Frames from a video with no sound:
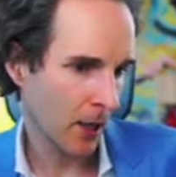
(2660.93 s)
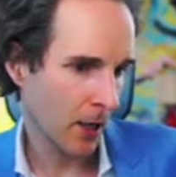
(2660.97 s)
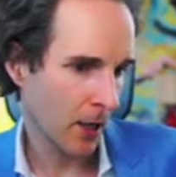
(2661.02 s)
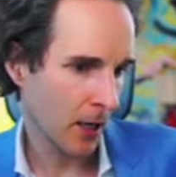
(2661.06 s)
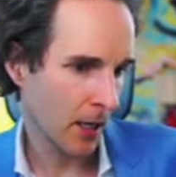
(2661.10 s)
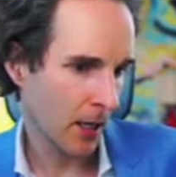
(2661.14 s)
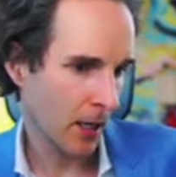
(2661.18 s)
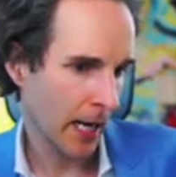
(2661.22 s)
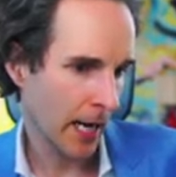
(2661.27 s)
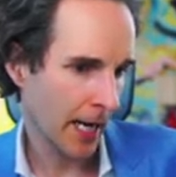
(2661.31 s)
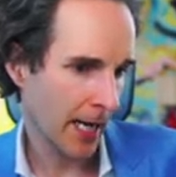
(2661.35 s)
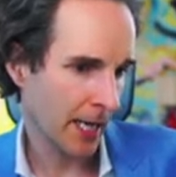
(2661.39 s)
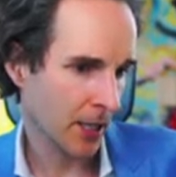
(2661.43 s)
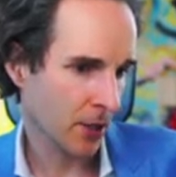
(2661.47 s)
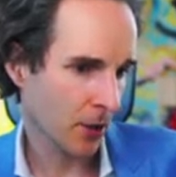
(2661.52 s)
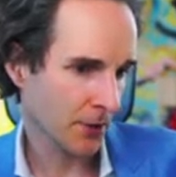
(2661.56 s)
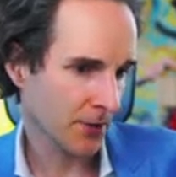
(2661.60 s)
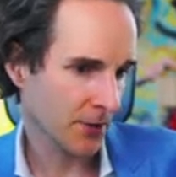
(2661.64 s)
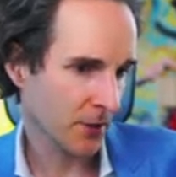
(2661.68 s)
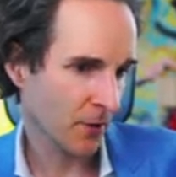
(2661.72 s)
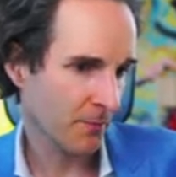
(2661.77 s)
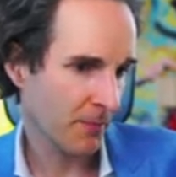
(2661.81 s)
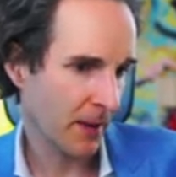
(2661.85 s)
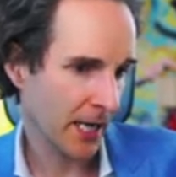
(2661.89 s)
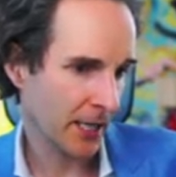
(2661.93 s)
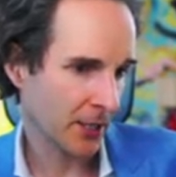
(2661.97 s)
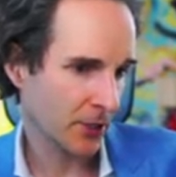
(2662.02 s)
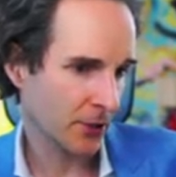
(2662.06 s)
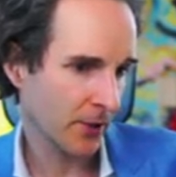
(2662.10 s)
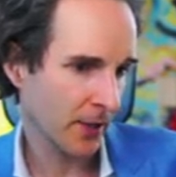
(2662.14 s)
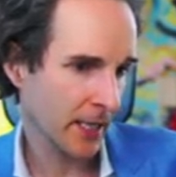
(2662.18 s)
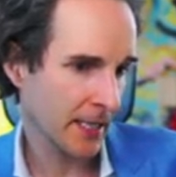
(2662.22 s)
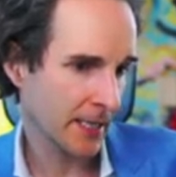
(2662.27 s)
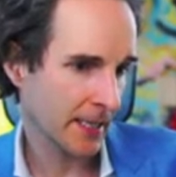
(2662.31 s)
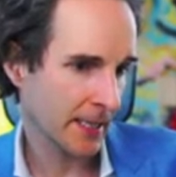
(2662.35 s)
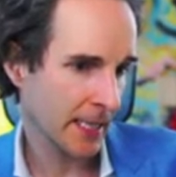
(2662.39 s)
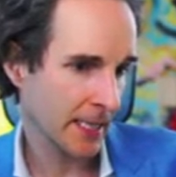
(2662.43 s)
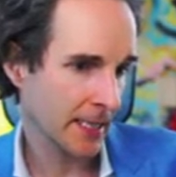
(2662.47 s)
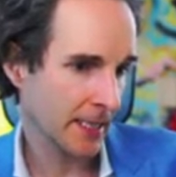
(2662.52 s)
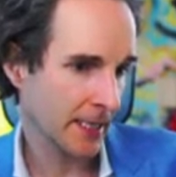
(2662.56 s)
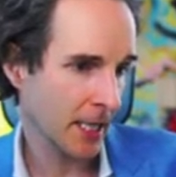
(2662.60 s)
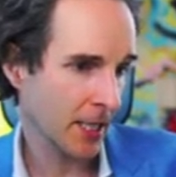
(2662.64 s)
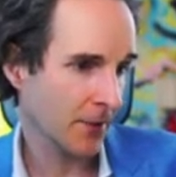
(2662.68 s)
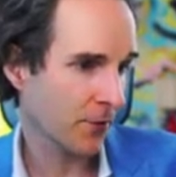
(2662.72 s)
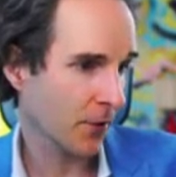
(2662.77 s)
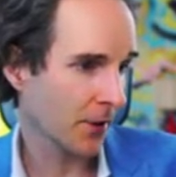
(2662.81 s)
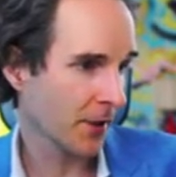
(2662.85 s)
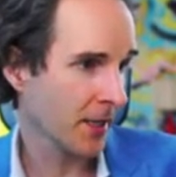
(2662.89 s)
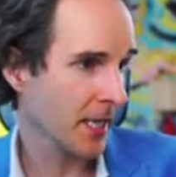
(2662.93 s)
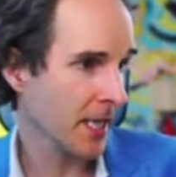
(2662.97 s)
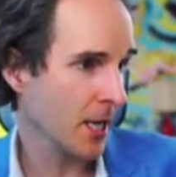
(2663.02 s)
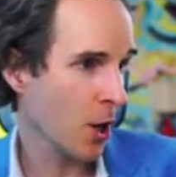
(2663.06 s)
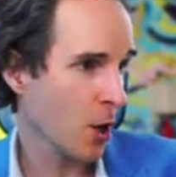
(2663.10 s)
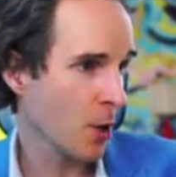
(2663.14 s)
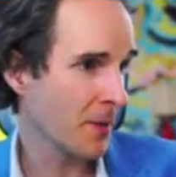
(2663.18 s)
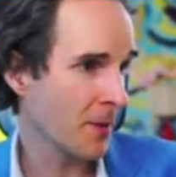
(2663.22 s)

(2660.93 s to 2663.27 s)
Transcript: Higher cost of batteries, indeed, for N I O,